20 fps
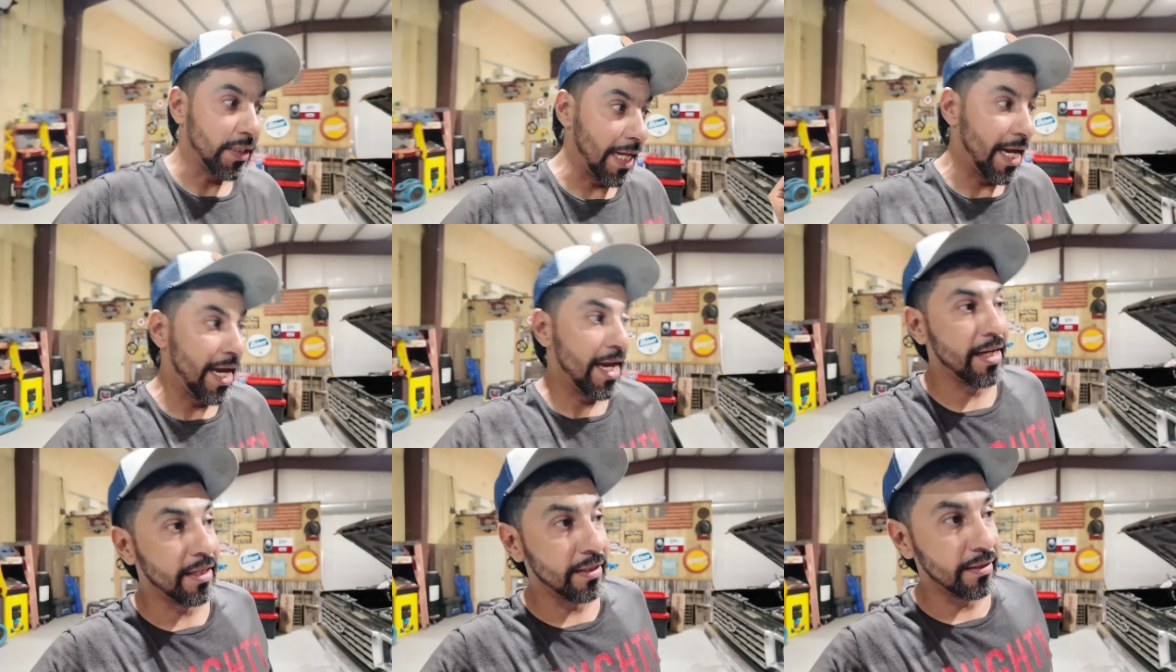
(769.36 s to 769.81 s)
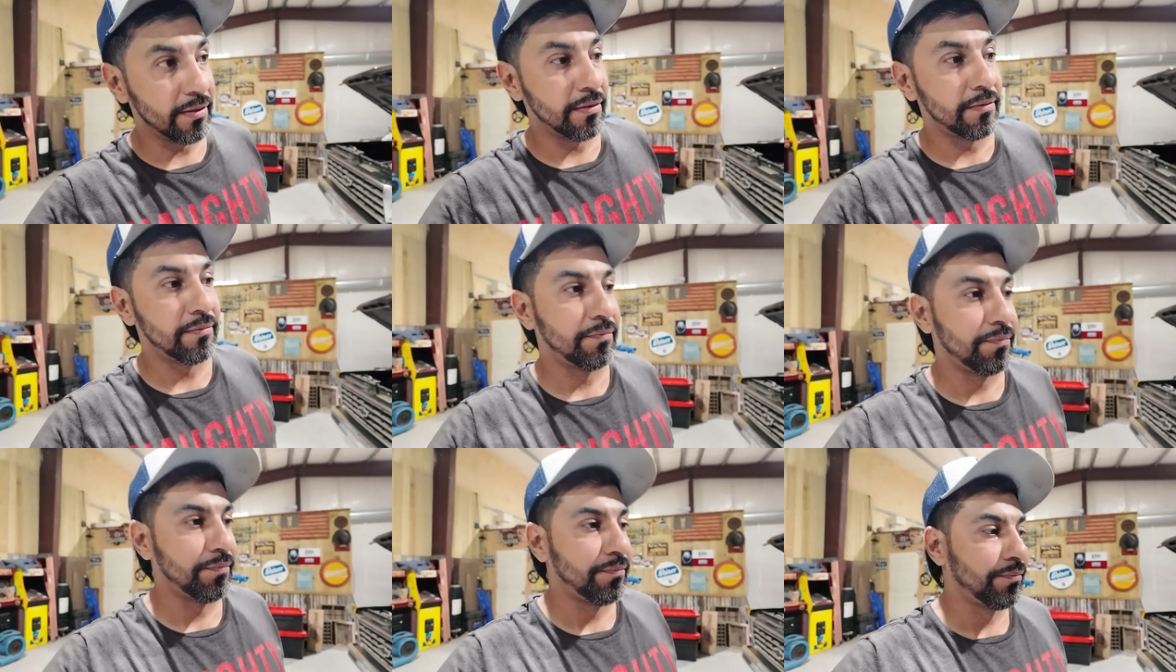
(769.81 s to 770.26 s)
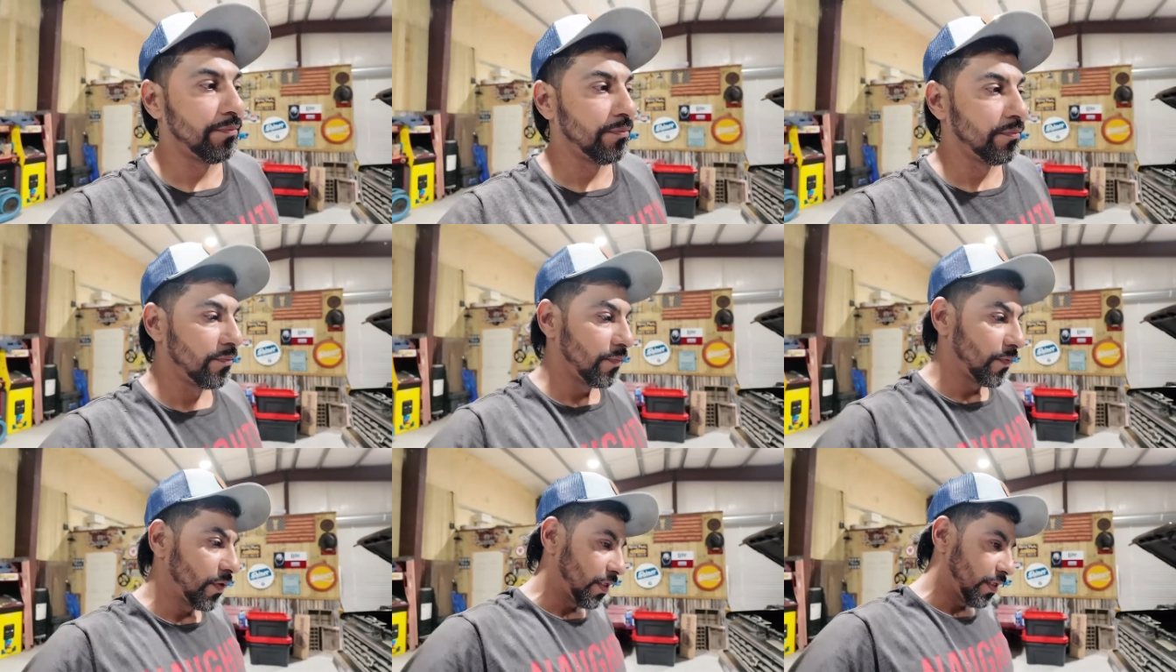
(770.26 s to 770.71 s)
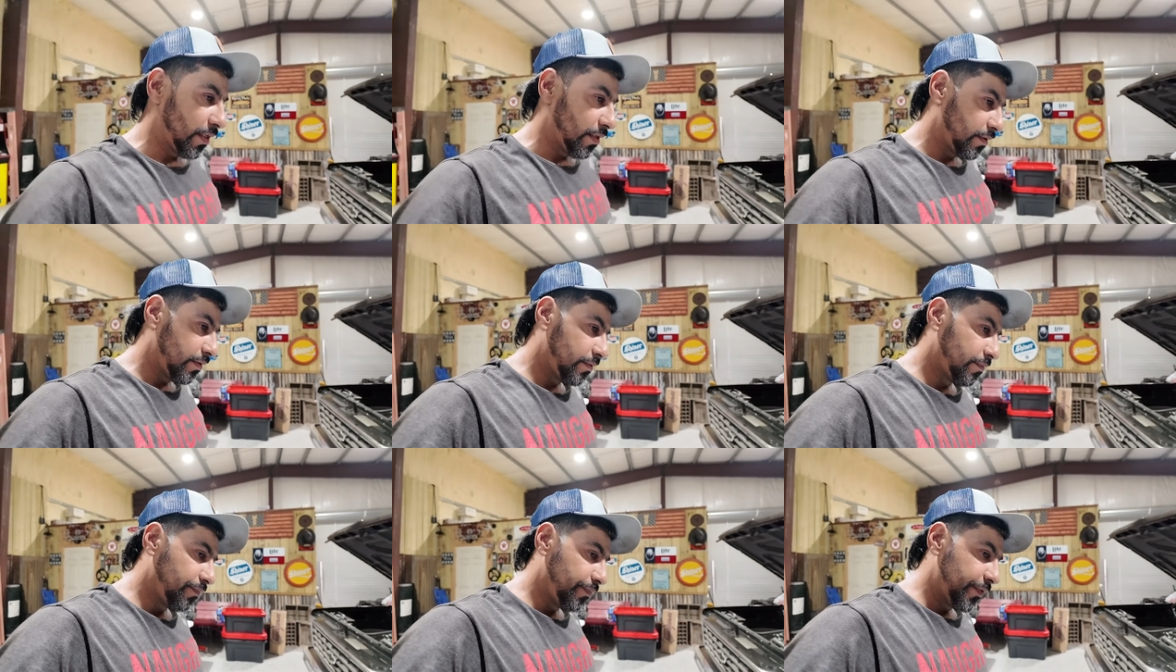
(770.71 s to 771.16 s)
like,
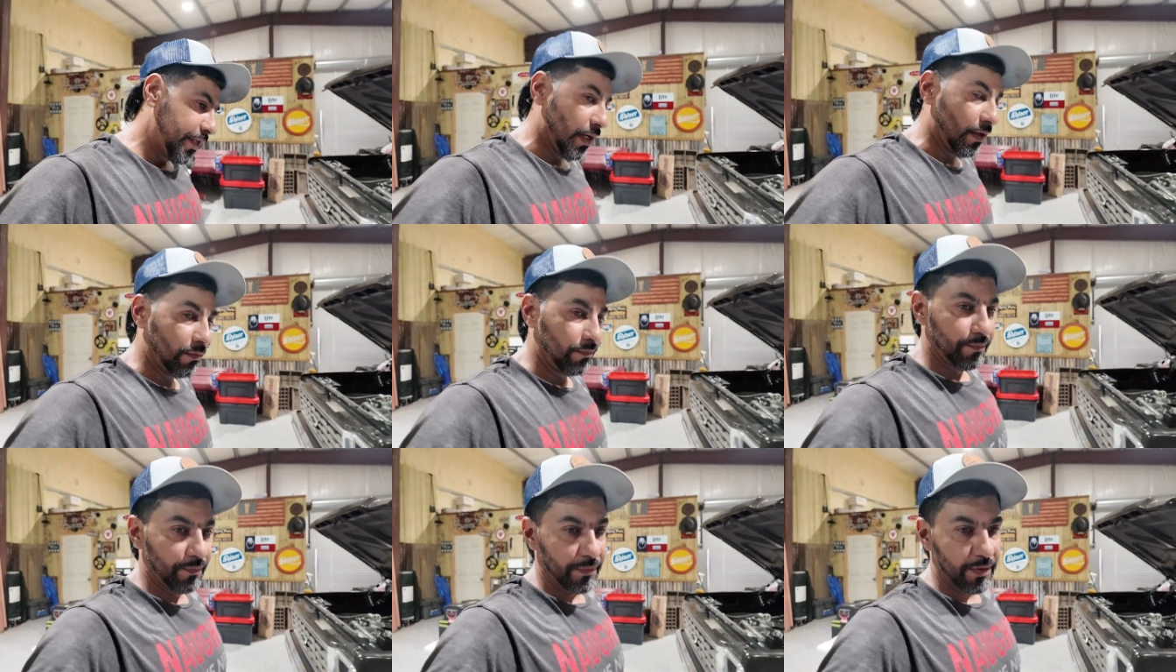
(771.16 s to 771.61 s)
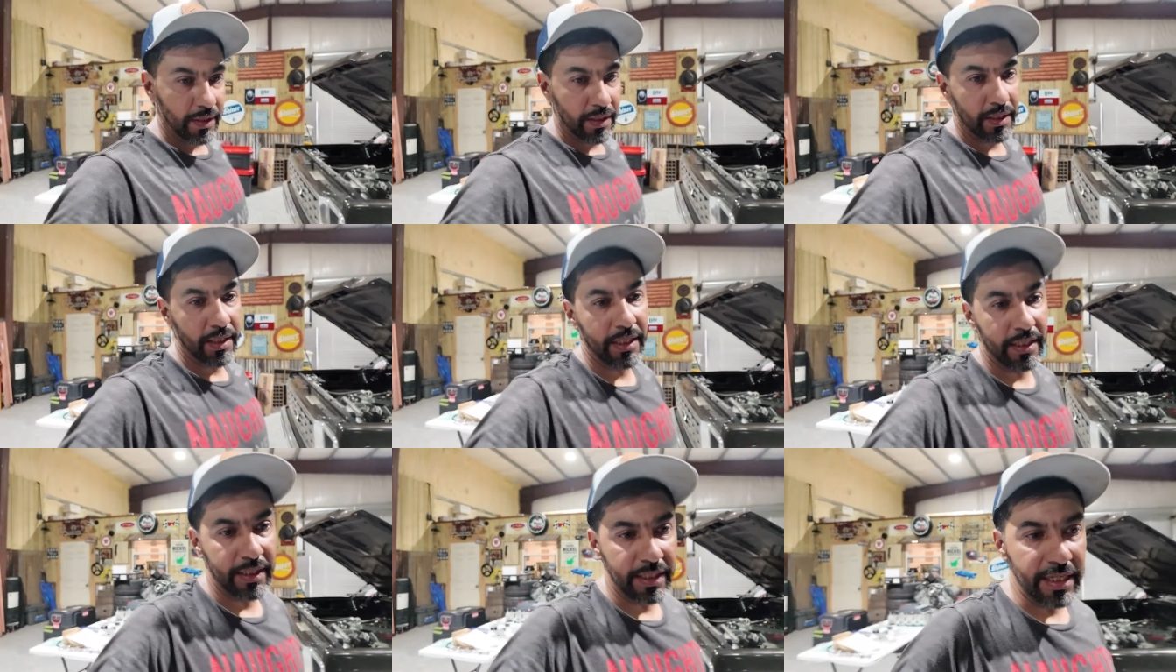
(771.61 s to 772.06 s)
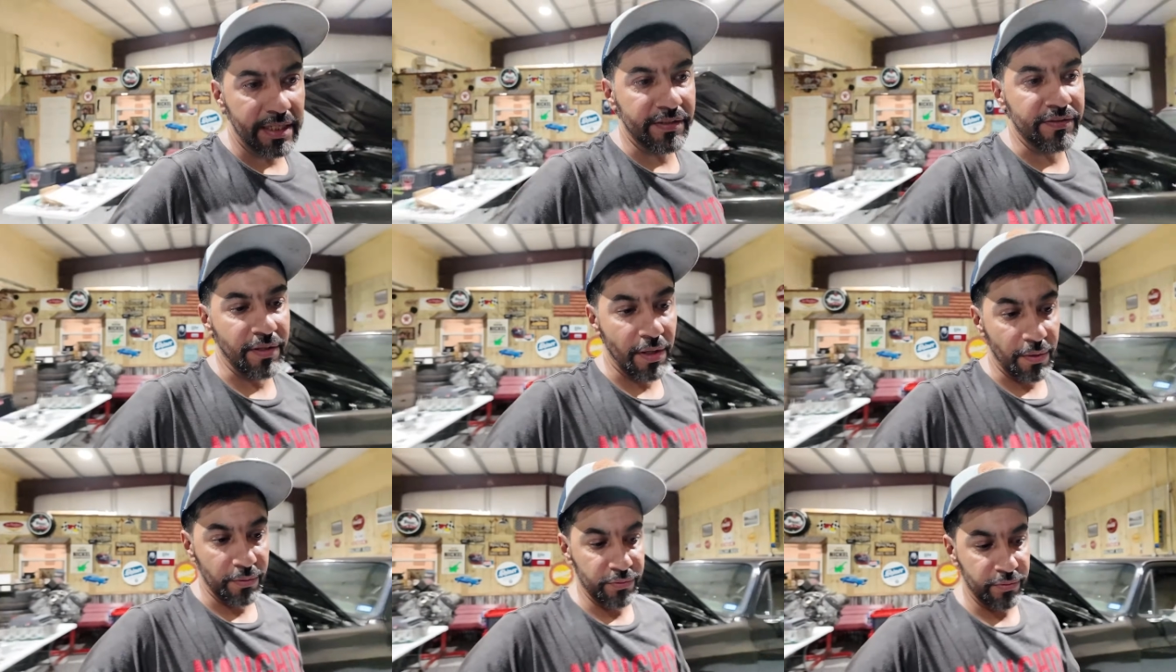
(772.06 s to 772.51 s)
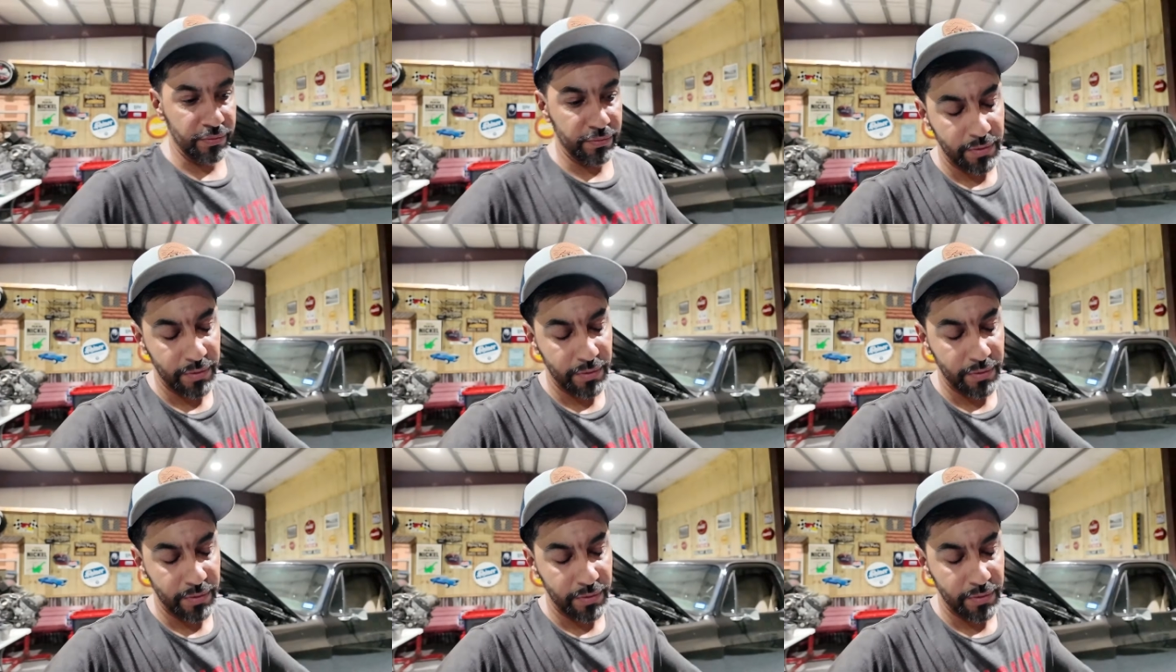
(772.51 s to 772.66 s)
you know, it needs those.